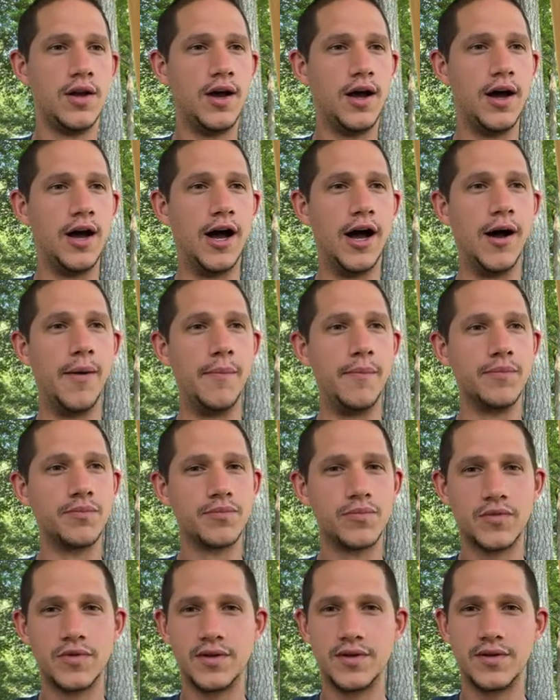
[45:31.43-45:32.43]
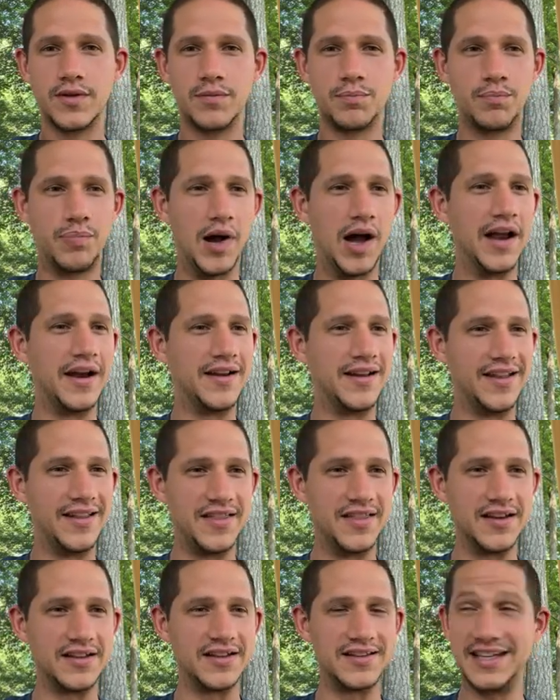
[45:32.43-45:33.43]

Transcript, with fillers: Um, but the,